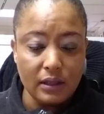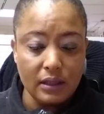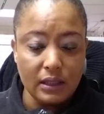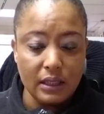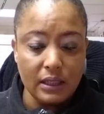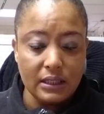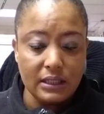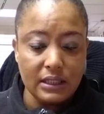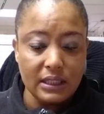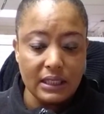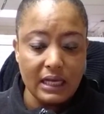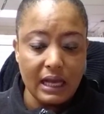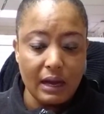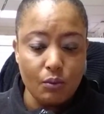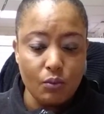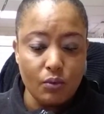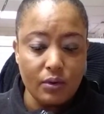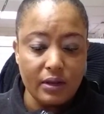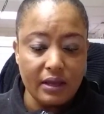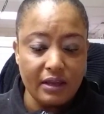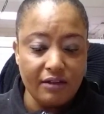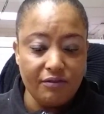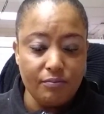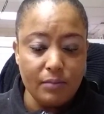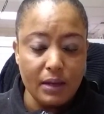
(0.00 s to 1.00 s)
a dealer will
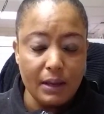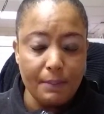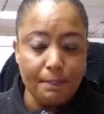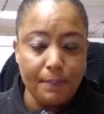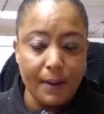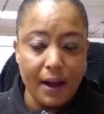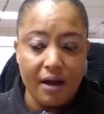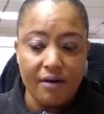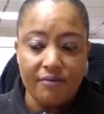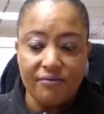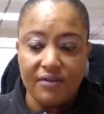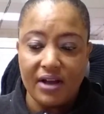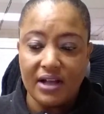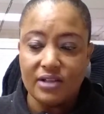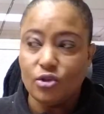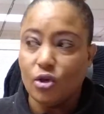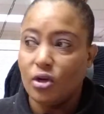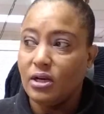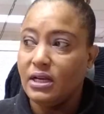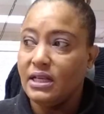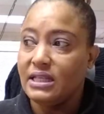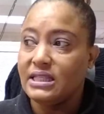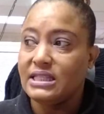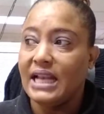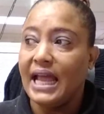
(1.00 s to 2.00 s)
give me power of
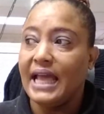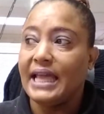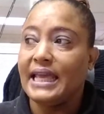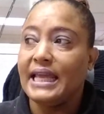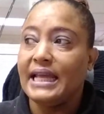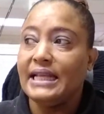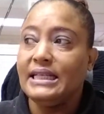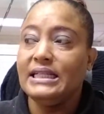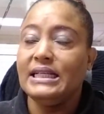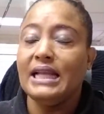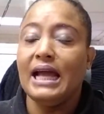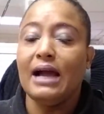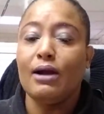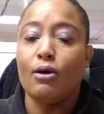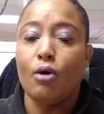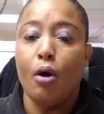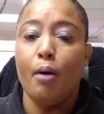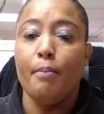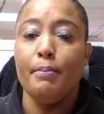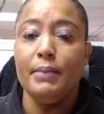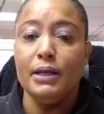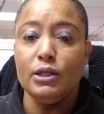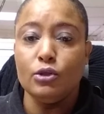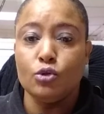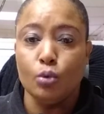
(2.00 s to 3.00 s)
attorney is like a dealer
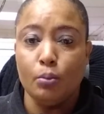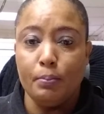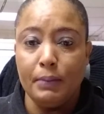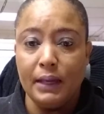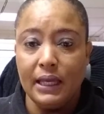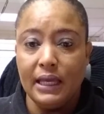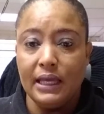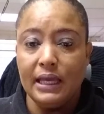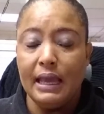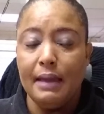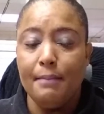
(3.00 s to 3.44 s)
coming to me,